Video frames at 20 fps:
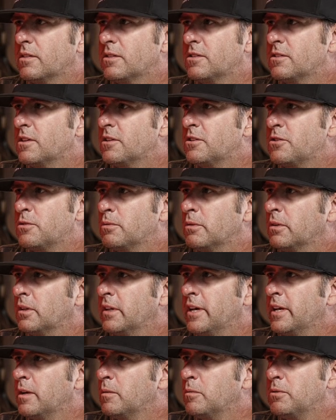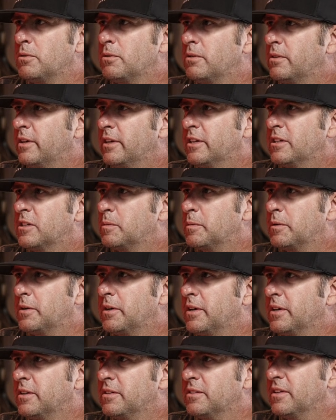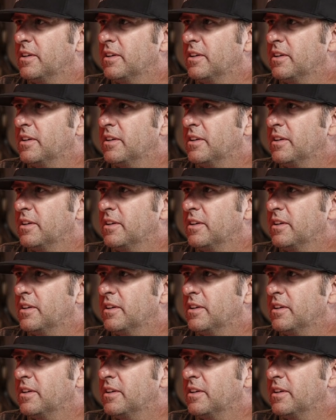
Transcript: Such a relatable experience.